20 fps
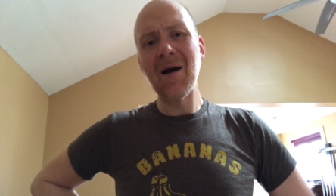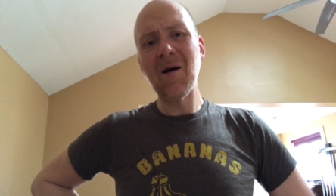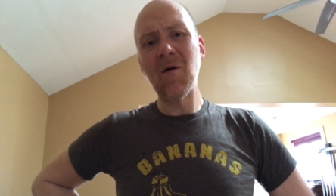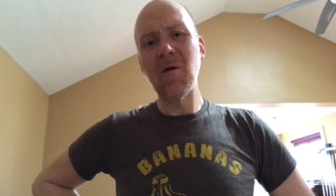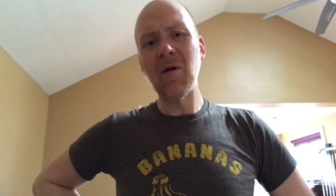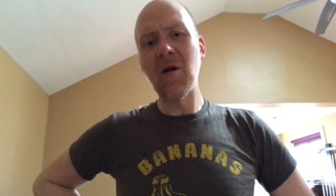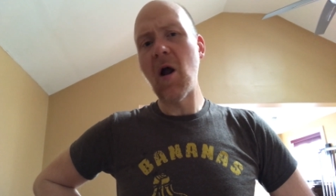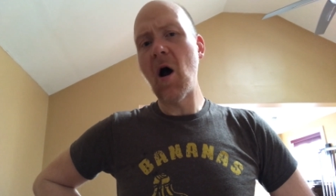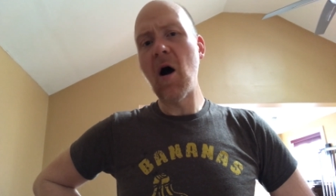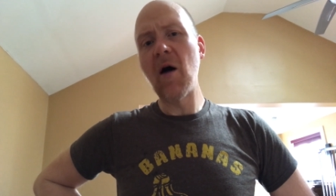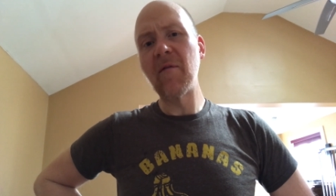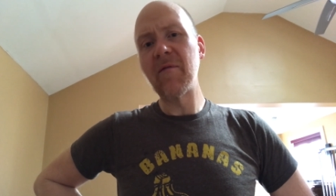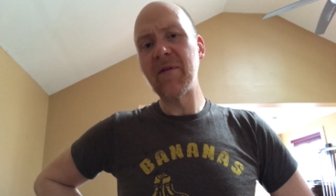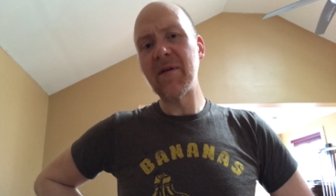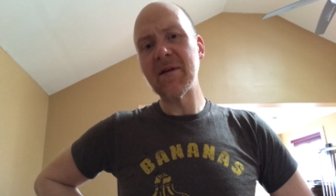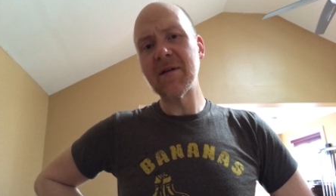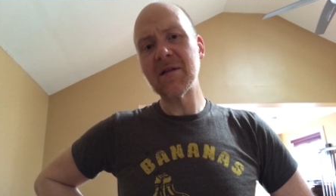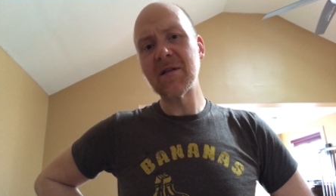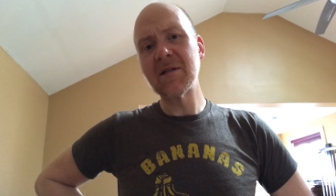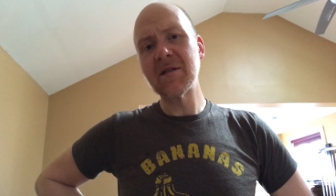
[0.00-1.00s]
or an
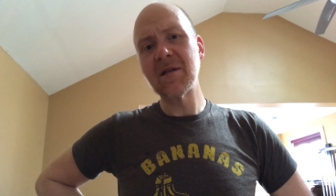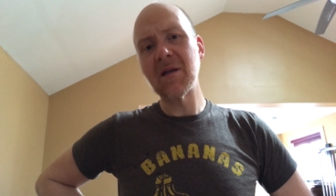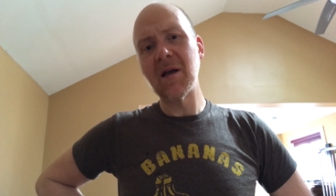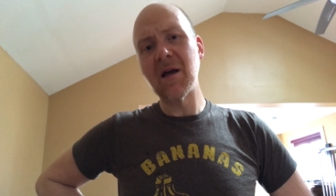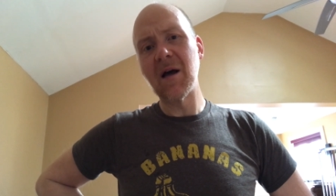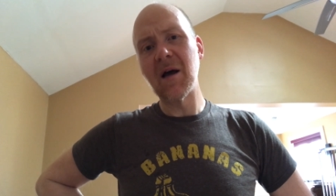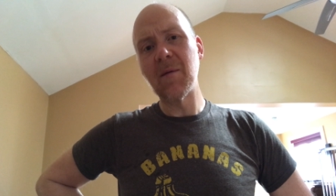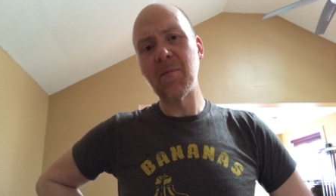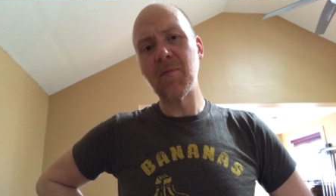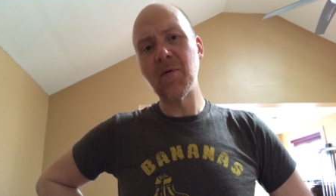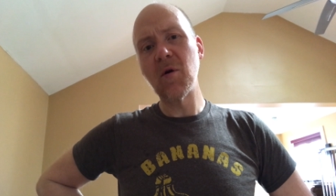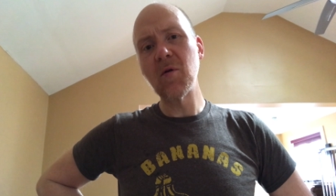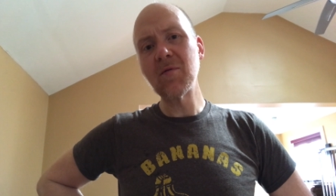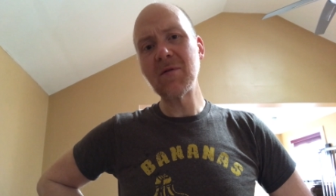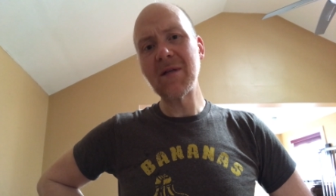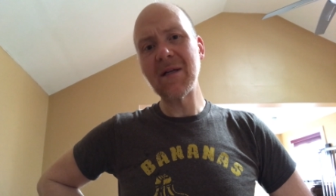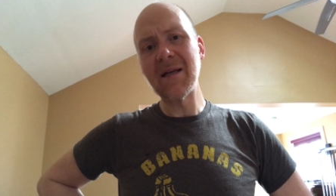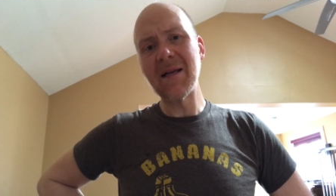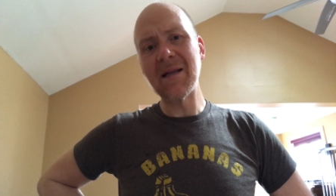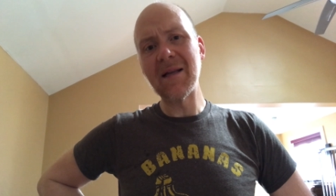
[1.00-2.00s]
obvious
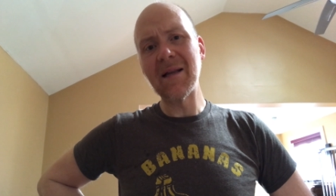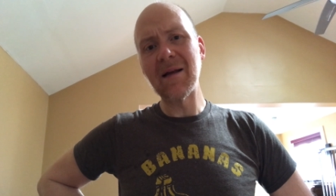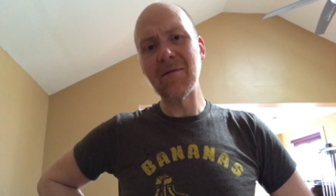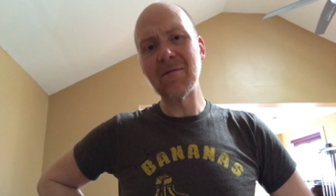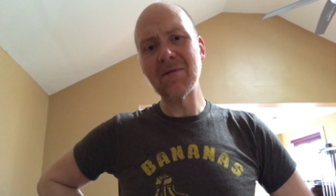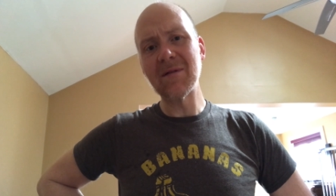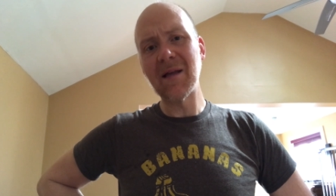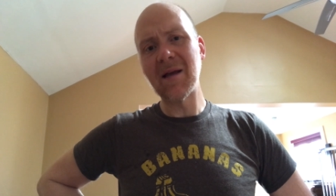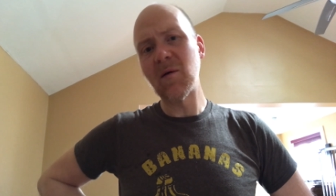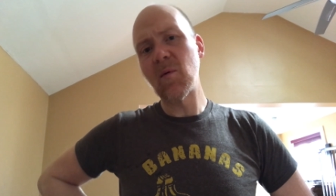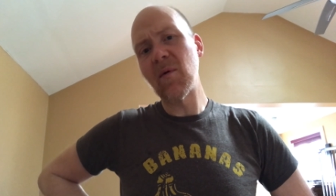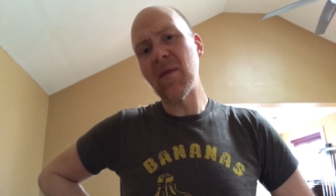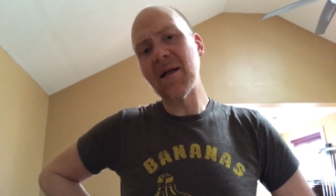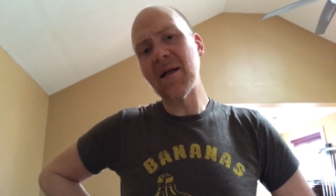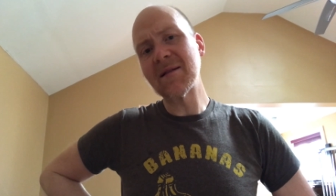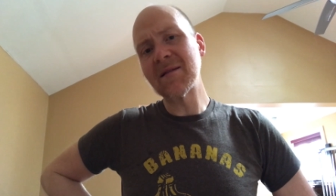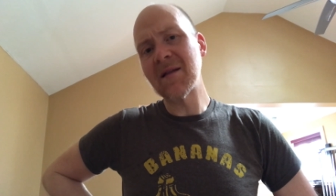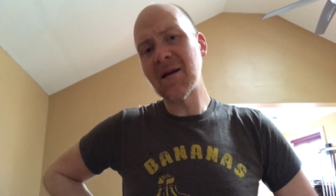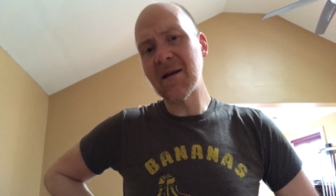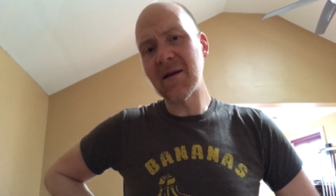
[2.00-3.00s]
protein, I was like, well,
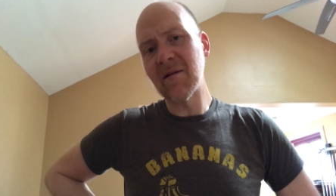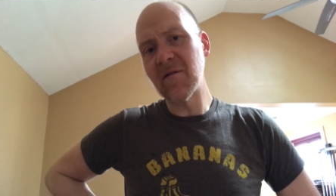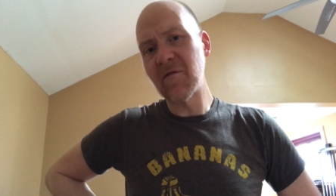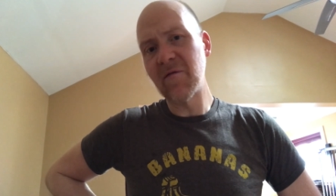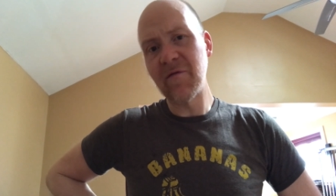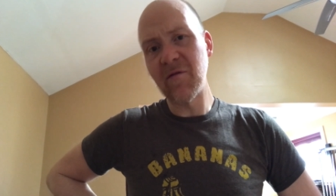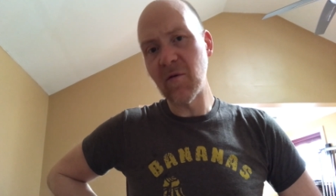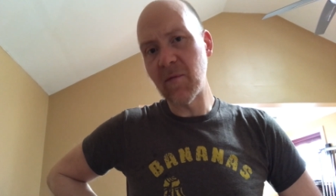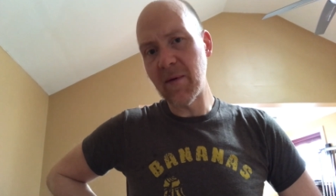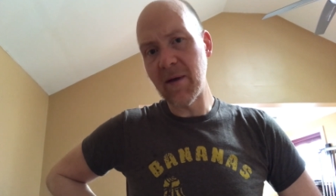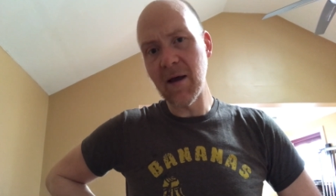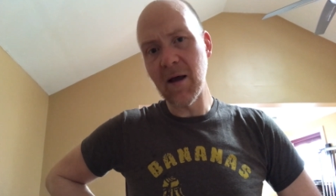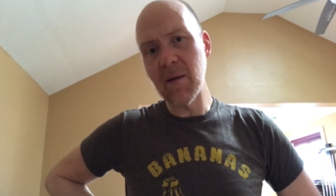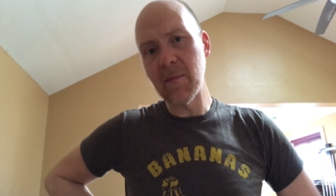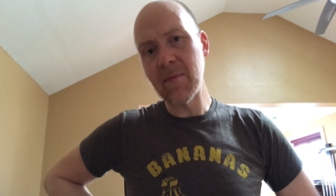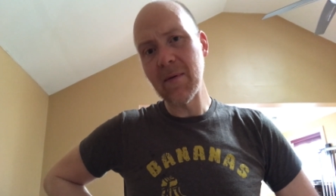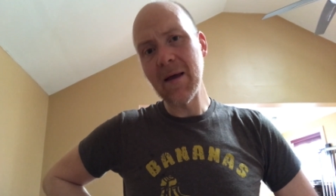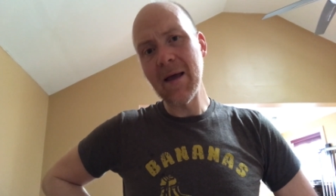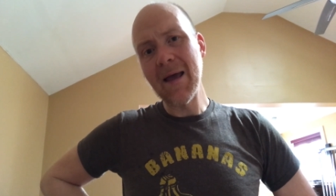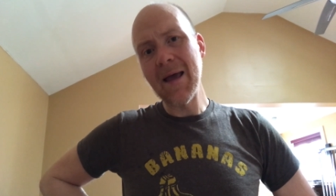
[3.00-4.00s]
that's not gonna fill me up.
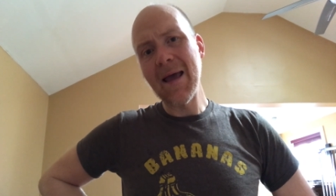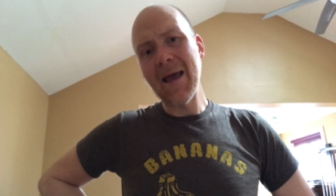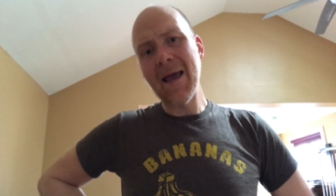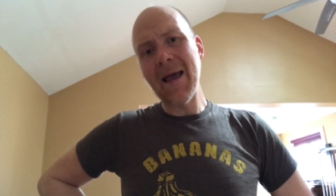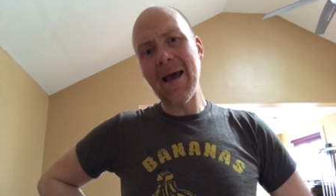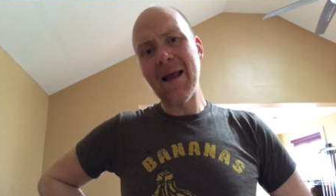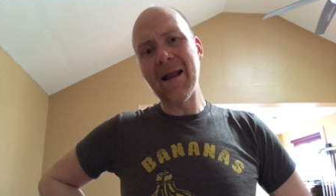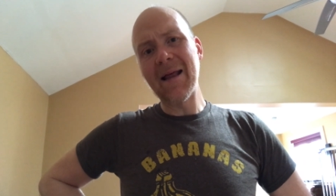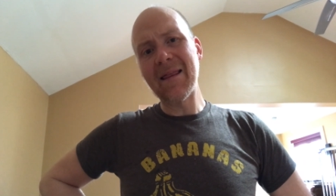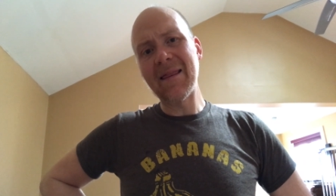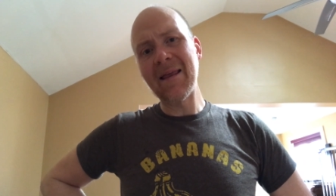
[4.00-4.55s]
And I